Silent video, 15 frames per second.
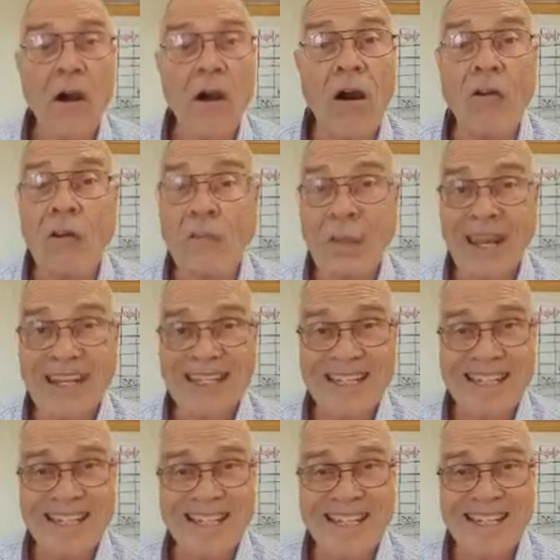All the
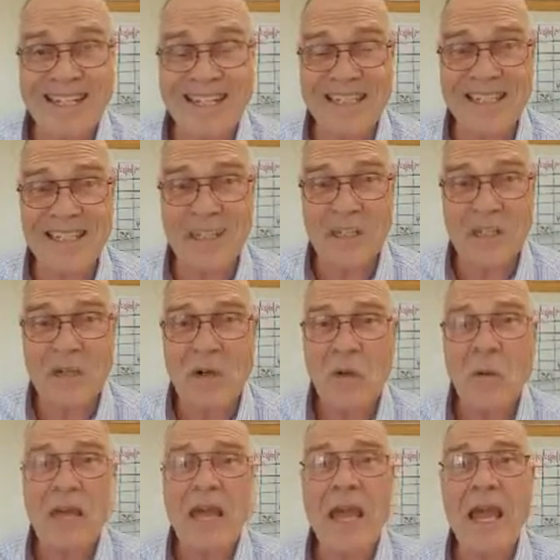painting is done.
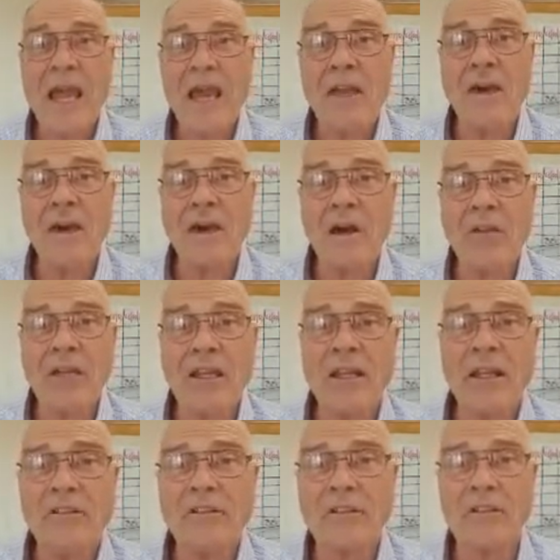We had all the
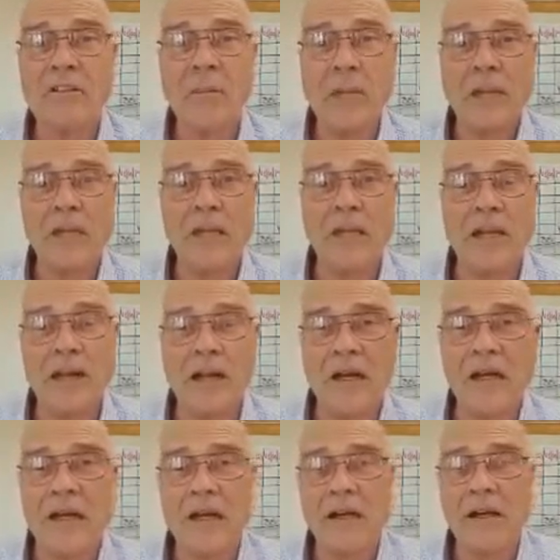electrical being,
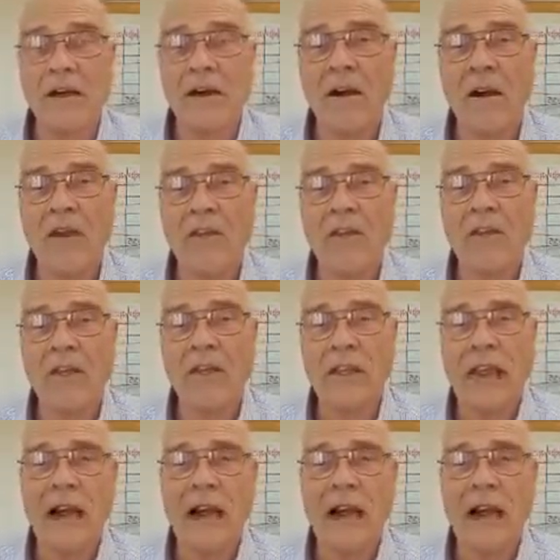all the